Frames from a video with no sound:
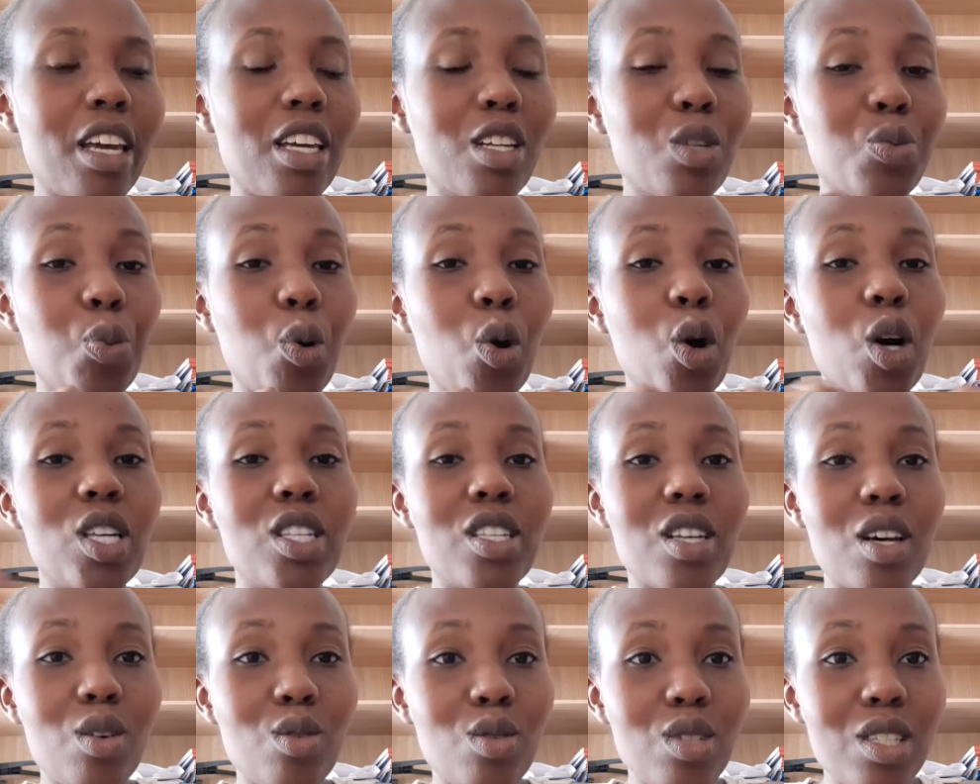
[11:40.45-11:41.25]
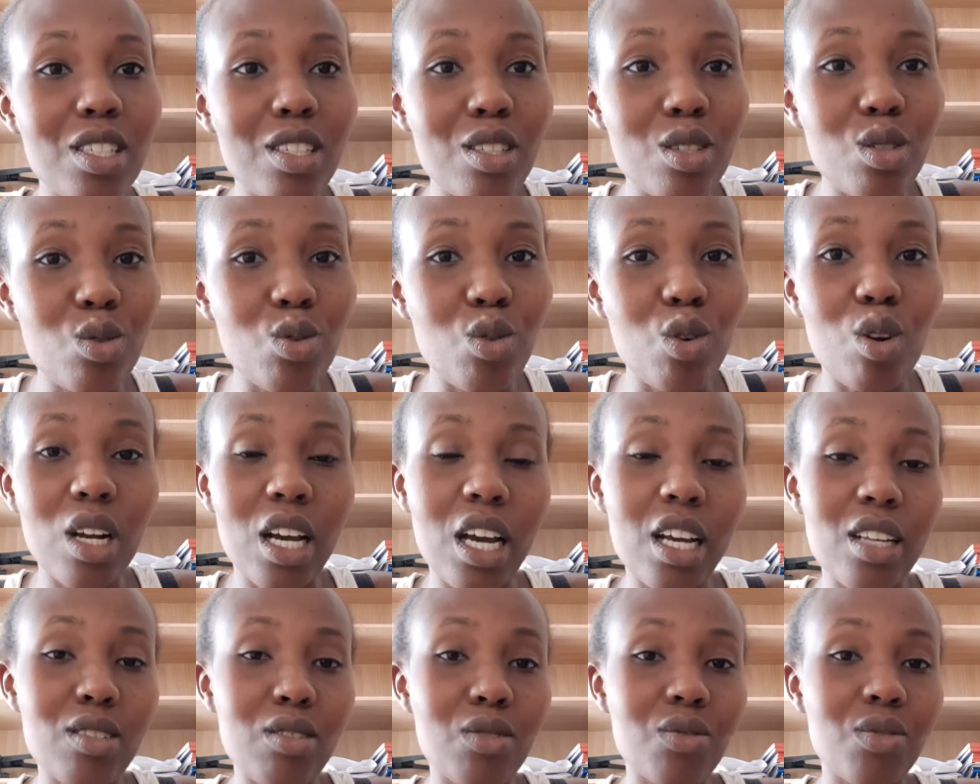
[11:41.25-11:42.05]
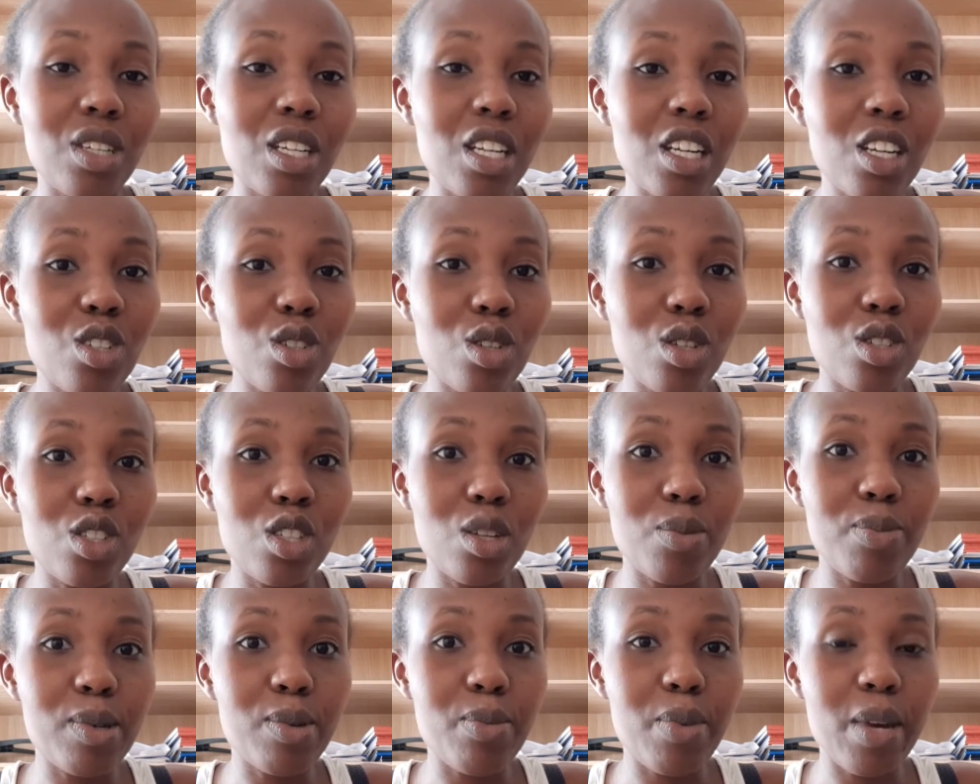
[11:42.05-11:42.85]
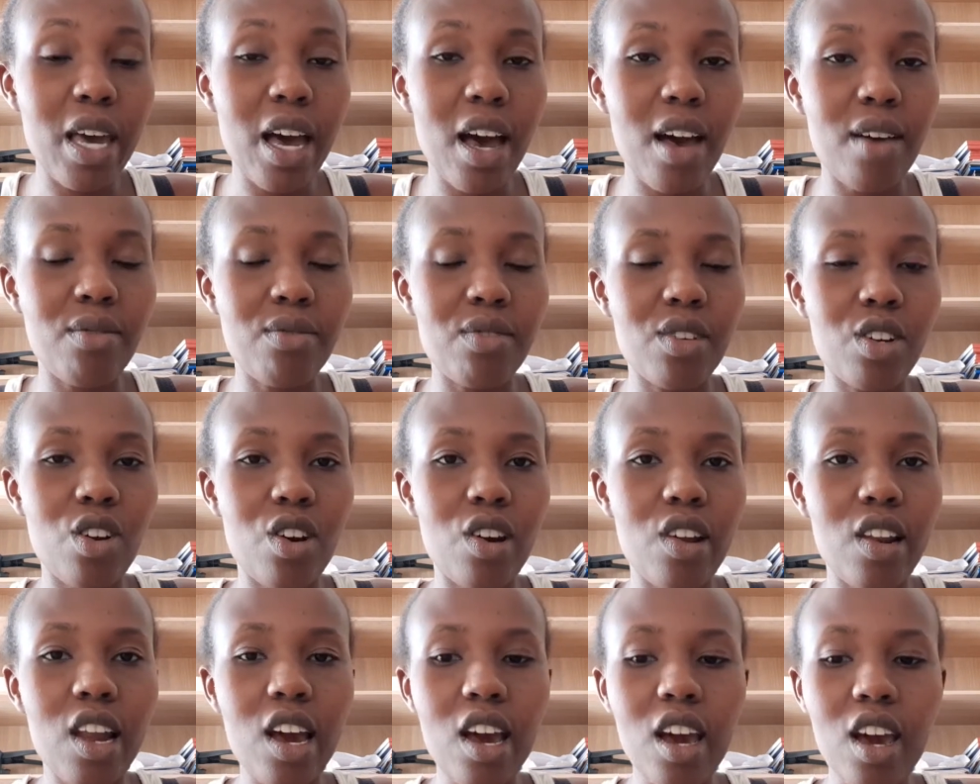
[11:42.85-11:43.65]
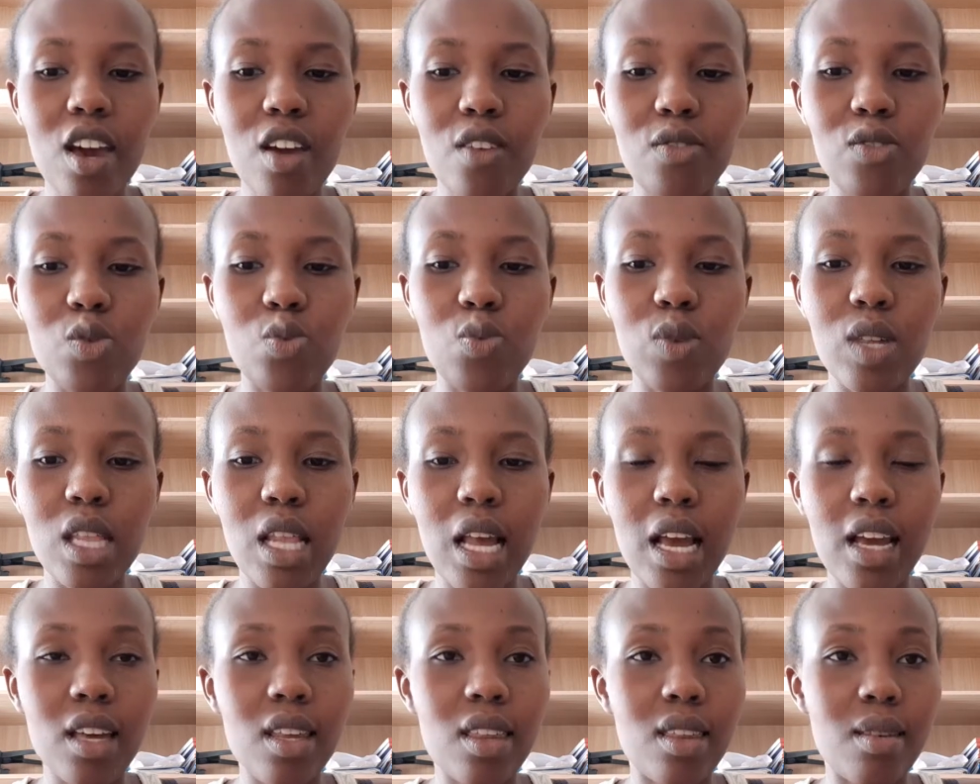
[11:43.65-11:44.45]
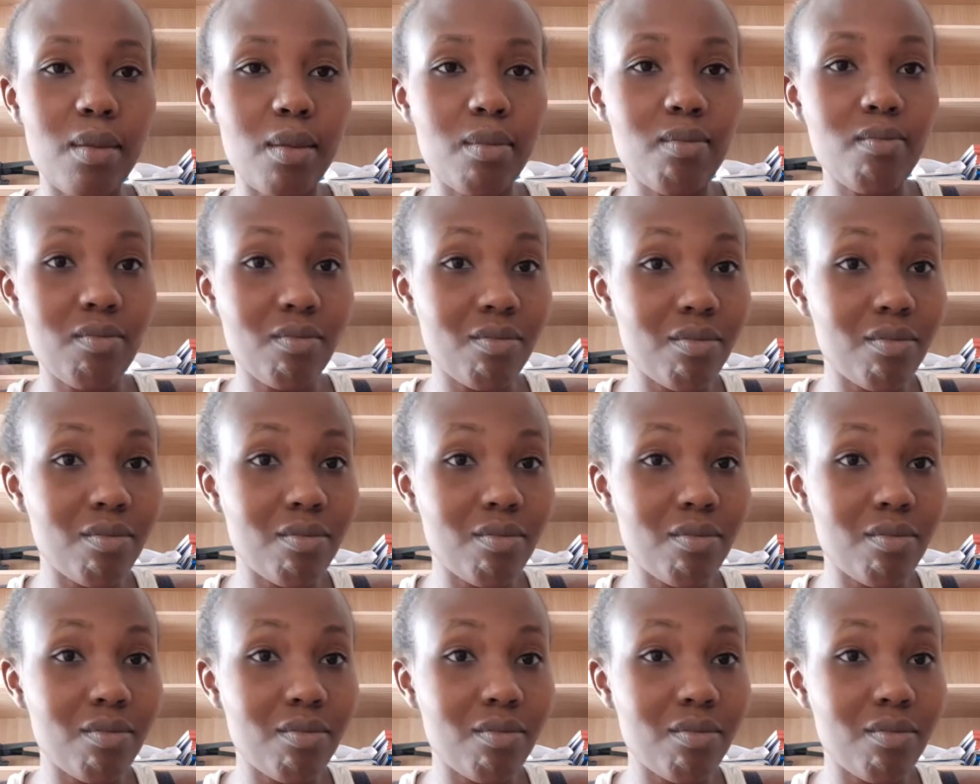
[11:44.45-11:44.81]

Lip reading: it pours out into all kinds of relationships we have in our lives, with like the